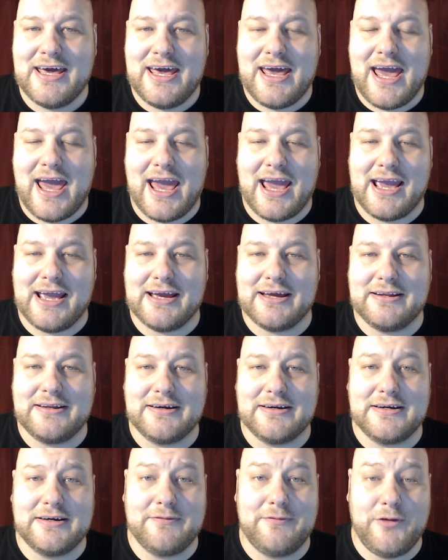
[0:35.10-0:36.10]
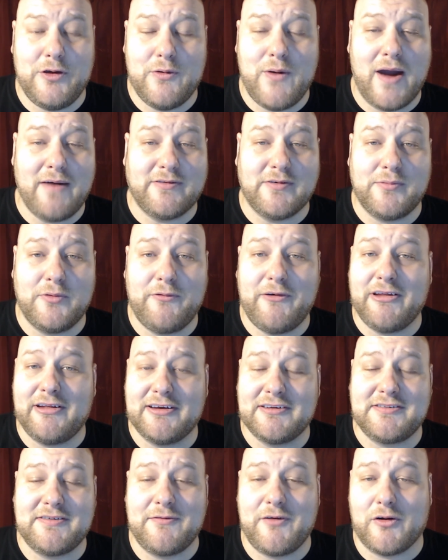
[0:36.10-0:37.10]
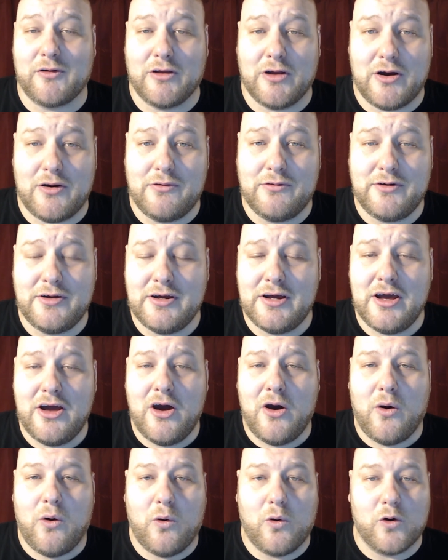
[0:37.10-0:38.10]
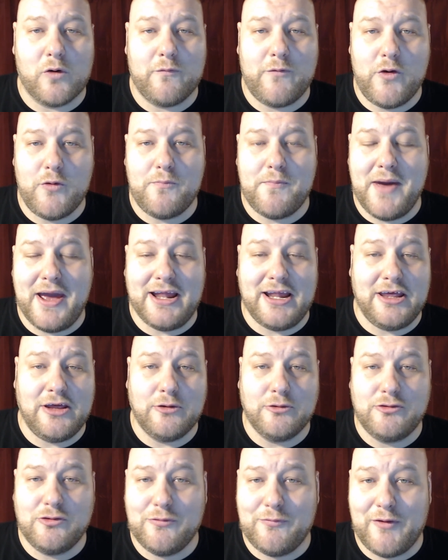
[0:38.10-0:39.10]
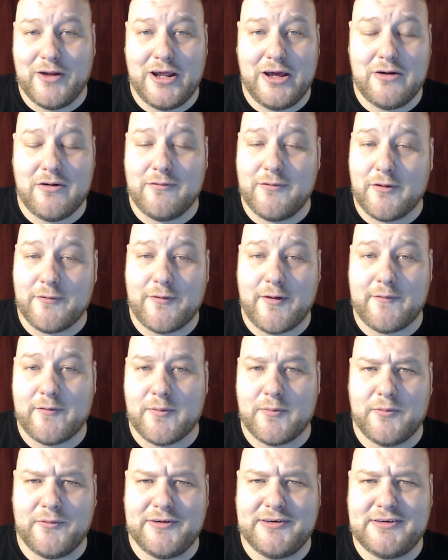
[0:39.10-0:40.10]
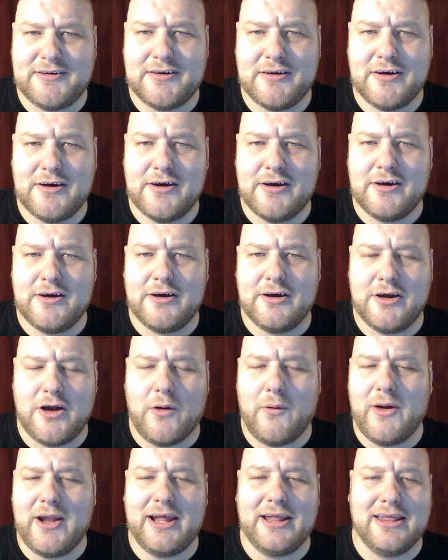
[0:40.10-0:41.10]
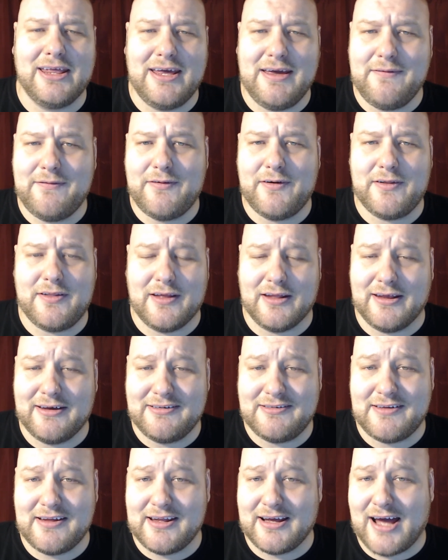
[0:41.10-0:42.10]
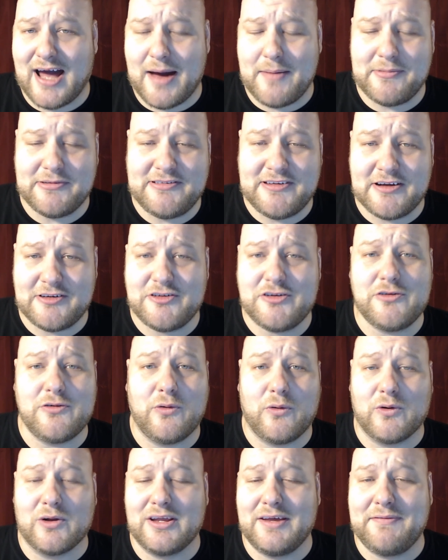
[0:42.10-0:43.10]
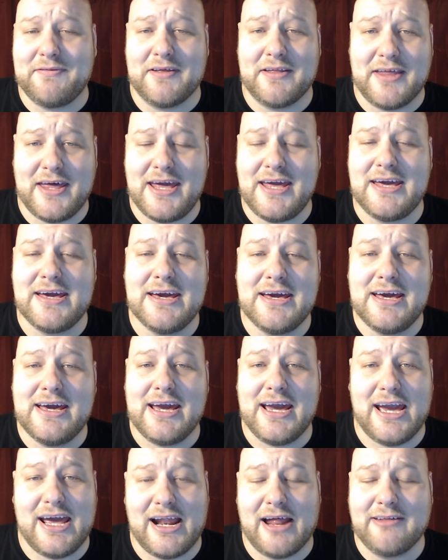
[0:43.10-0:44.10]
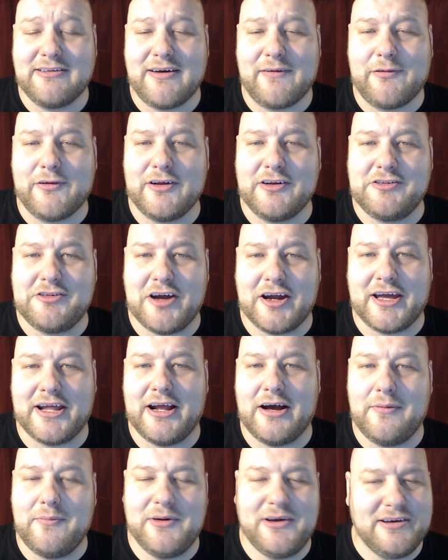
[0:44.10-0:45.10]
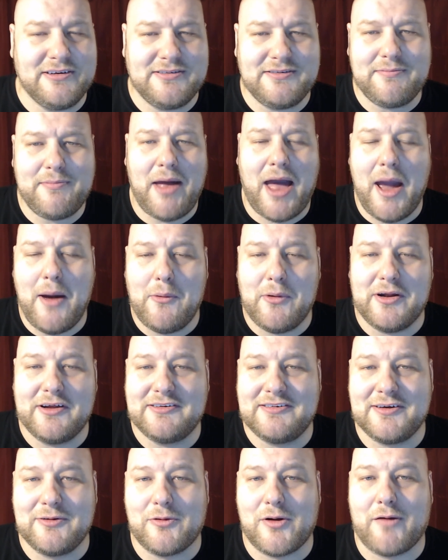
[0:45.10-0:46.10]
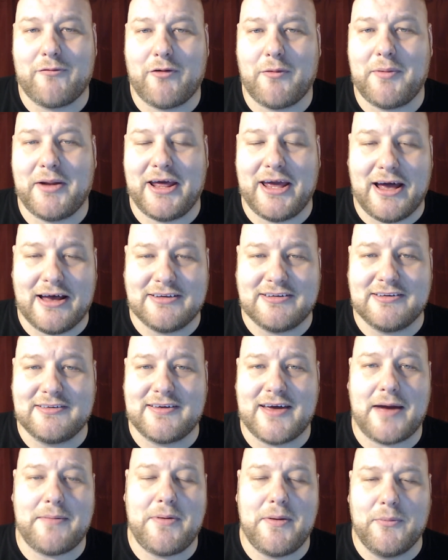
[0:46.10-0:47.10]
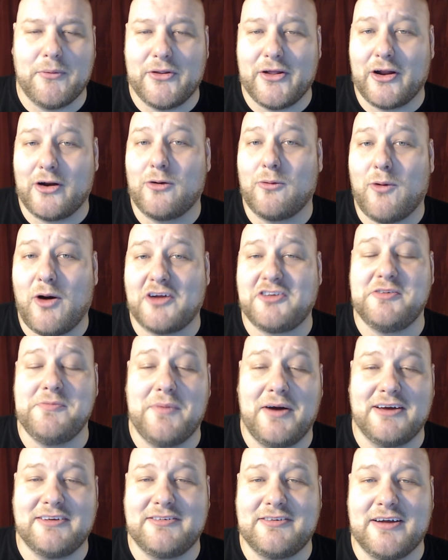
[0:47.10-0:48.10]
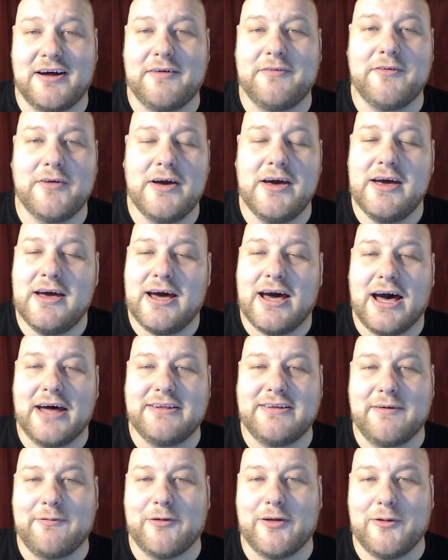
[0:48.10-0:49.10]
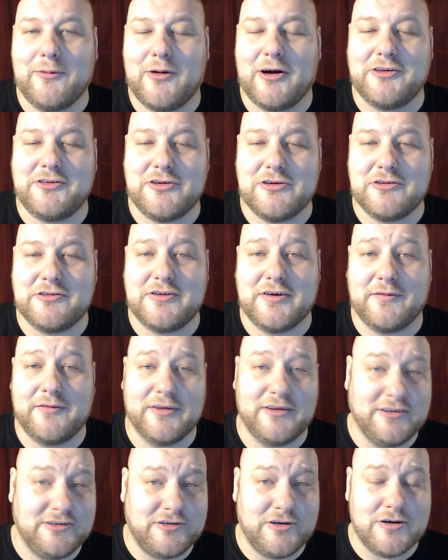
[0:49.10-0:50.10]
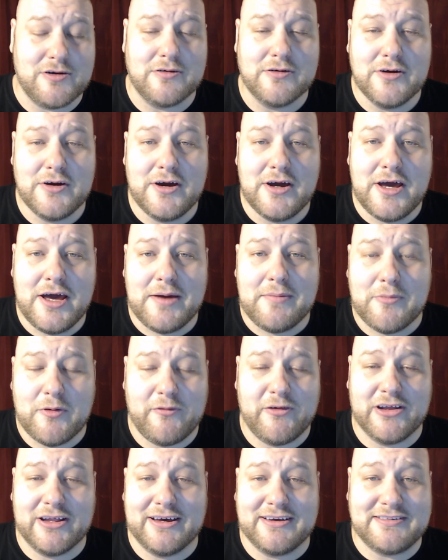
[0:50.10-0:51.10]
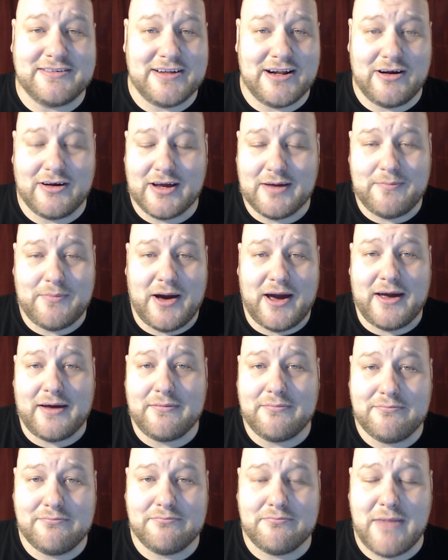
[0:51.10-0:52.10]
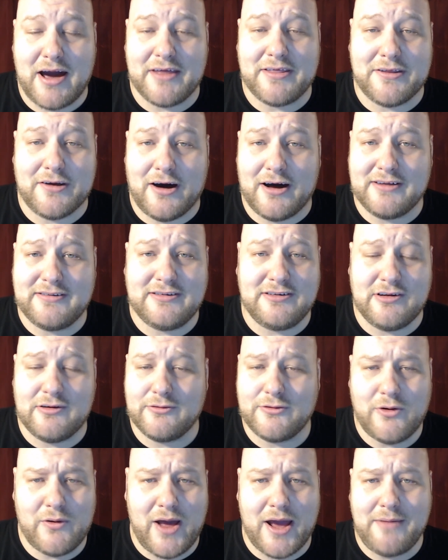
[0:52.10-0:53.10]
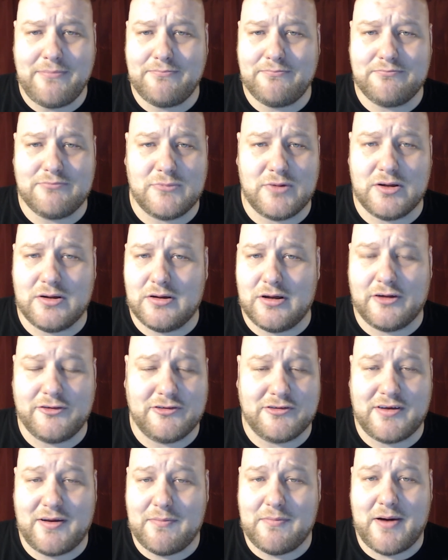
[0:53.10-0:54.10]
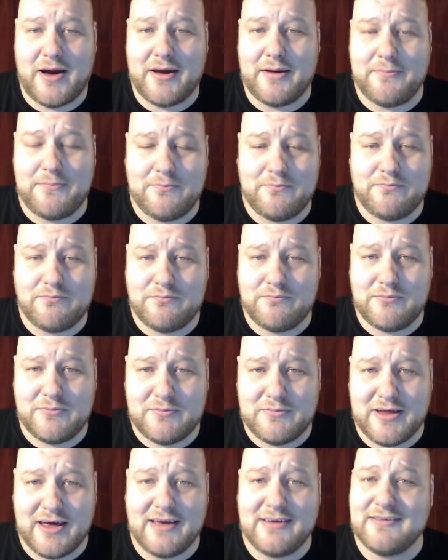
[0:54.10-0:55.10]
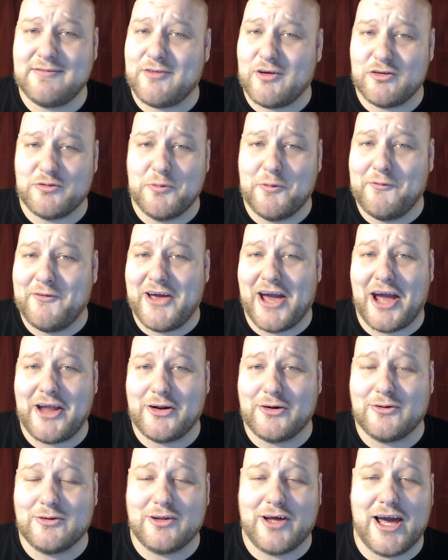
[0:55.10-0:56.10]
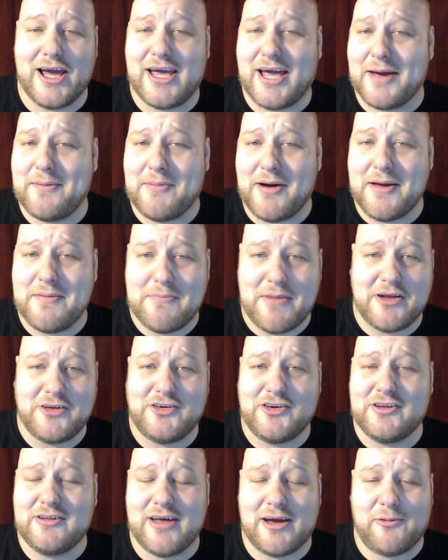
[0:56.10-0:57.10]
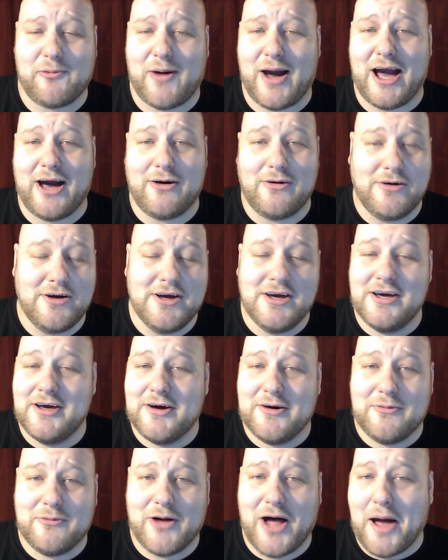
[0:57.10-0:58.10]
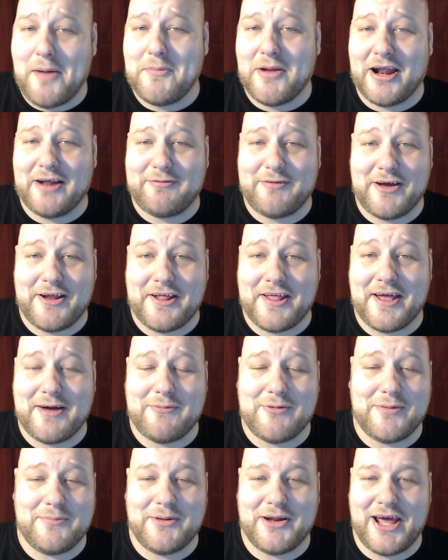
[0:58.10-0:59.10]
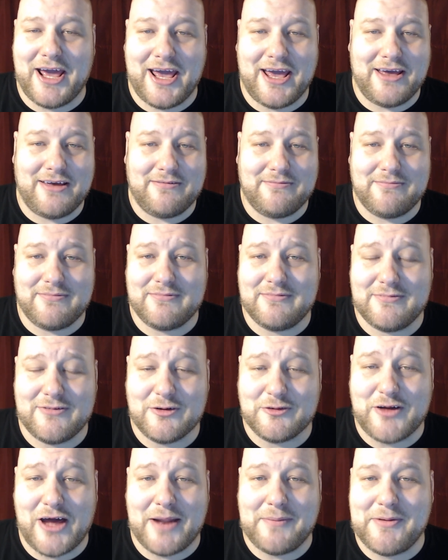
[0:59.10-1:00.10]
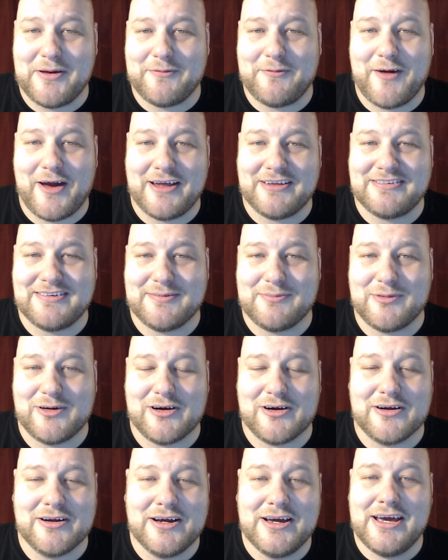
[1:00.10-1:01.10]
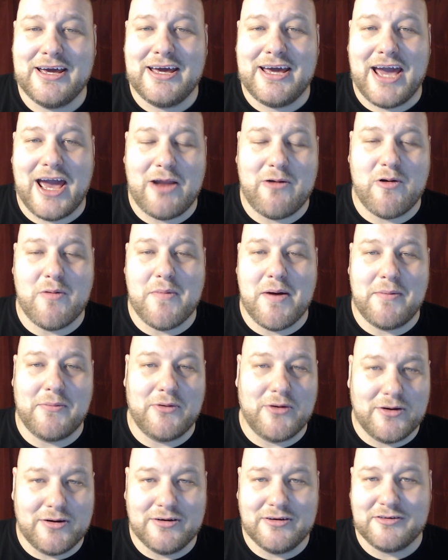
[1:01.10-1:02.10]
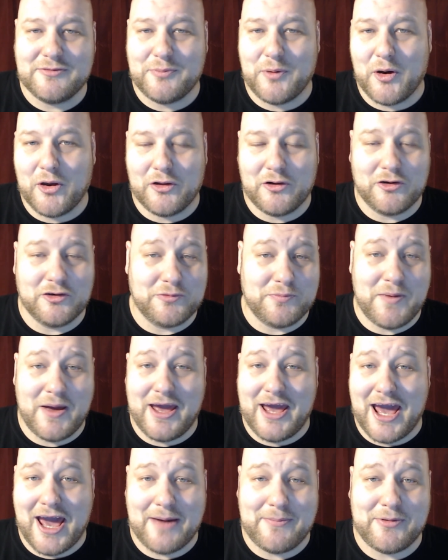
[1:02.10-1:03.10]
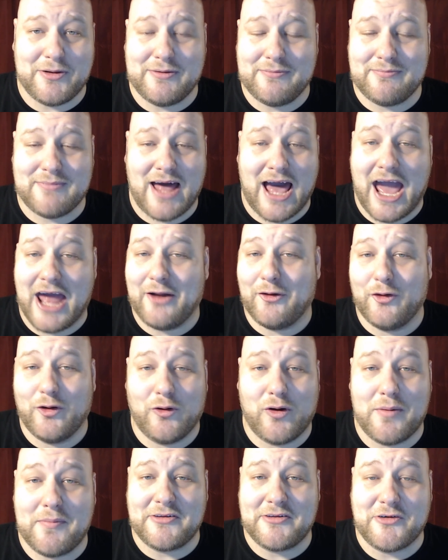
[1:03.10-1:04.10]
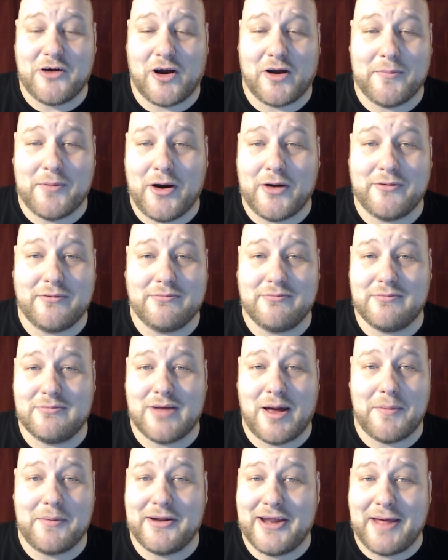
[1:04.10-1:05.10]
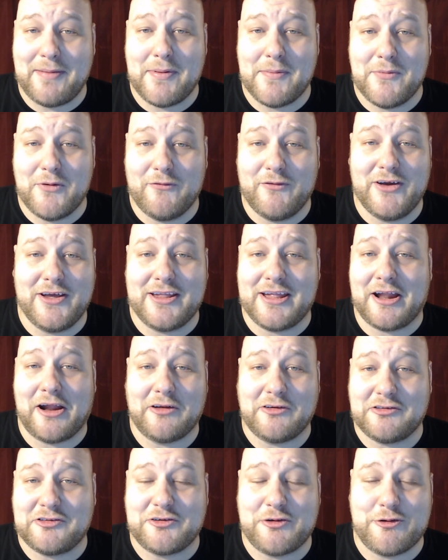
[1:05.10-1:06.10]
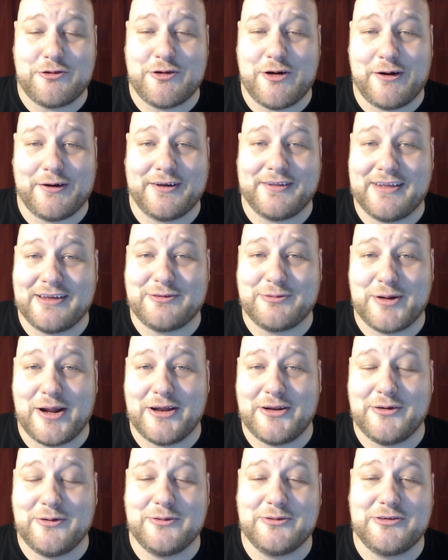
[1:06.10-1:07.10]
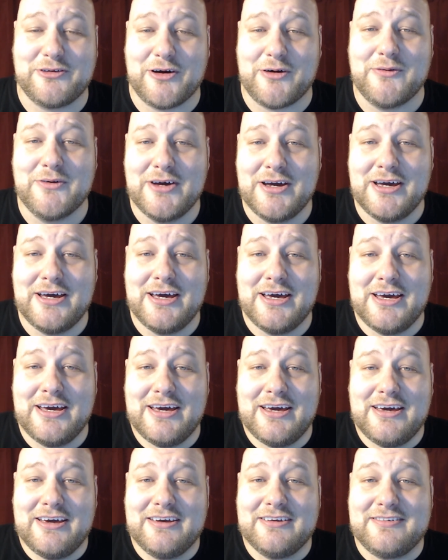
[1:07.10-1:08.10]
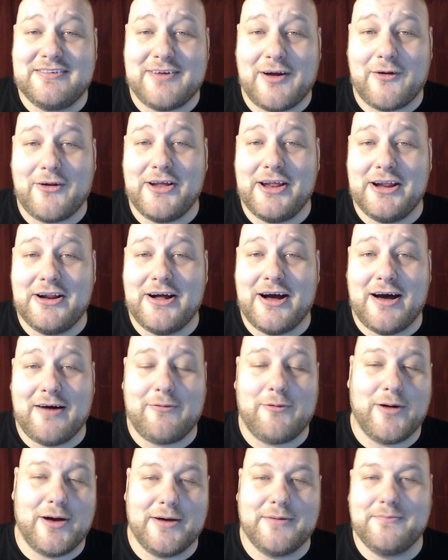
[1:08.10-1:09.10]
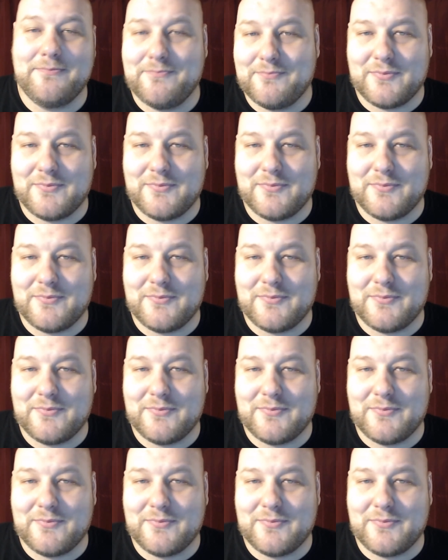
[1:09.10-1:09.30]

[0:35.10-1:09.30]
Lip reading: And if you have a movie list of your own, or if you've made a YouTube video of your favorite movies, go ahead and leave the list in the comment section or leave the link, and I'll definitely check it out because I want to see where everybody else is at. People that are watching my stuff, I'll definitely watch your stuff, at least your movie list, and I'll give my thoughts. You know, don't hate. I'll just give my things. If there's a movie I don't like, I might mention, like, wow, well, I'm not a fan of that one, but hey, there's got to be a fan somewhere. And remember, spoilers may happen. I don't know what I'm talk about. I'm going to name the movie, and then I'll just start talking. That's what I do. So, starting it off, well,